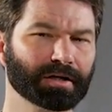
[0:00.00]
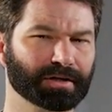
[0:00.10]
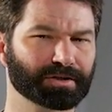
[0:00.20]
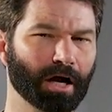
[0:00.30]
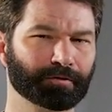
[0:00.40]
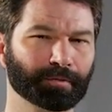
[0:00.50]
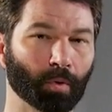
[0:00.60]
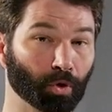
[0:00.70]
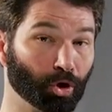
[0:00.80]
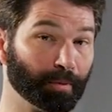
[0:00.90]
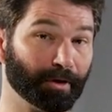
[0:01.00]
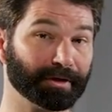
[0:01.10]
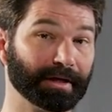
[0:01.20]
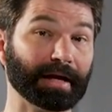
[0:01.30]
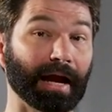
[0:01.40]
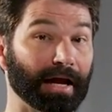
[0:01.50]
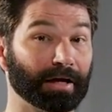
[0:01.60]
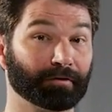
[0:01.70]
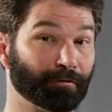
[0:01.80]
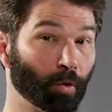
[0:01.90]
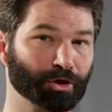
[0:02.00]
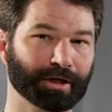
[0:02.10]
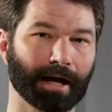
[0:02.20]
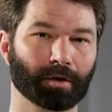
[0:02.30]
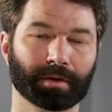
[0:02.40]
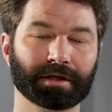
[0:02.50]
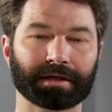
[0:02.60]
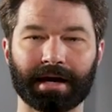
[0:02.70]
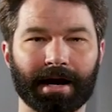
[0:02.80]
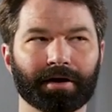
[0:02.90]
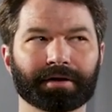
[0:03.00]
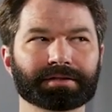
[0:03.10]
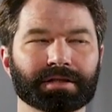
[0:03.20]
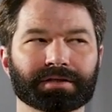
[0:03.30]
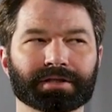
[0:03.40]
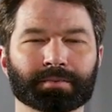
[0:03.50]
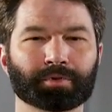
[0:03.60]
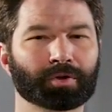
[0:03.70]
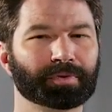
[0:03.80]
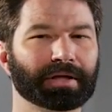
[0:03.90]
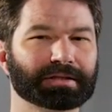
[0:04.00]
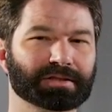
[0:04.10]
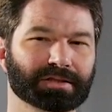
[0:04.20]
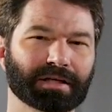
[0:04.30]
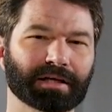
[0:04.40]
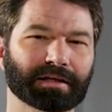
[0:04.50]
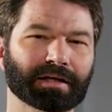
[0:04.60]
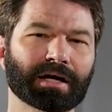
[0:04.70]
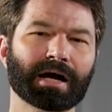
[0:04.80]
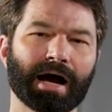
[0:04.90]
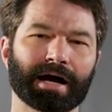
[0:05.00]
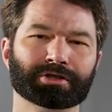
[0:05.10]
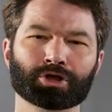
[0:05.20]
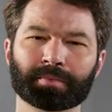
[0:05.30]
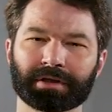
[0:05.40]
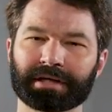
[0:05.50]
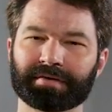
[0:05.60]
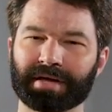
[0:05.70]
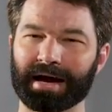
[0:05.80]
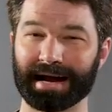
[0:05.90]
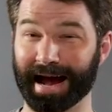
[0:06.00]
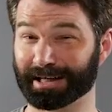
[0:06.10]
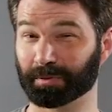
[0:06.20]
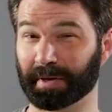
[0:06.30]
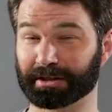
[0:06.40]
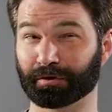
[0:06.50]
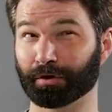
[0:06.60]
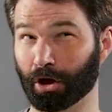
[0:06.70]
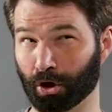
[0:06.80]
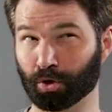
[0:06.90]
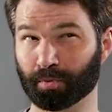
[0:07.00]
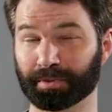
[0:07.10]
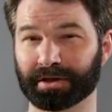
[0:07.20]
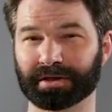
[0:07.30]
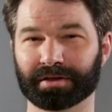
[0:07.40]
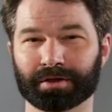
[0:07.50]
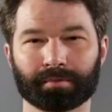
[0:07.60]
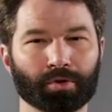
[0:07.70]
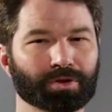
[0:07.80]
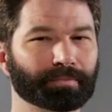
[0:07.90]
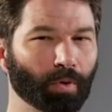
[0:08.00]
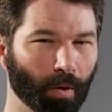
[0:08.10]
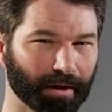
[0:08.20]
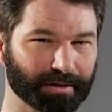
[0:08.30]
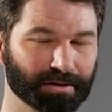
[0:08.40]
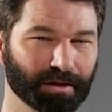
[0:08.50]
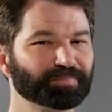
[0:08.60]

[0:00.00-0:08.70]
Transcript: Aside from the world building and foreshadowing inherent in this bookplate scene, I do believe that aspect of hope is most important.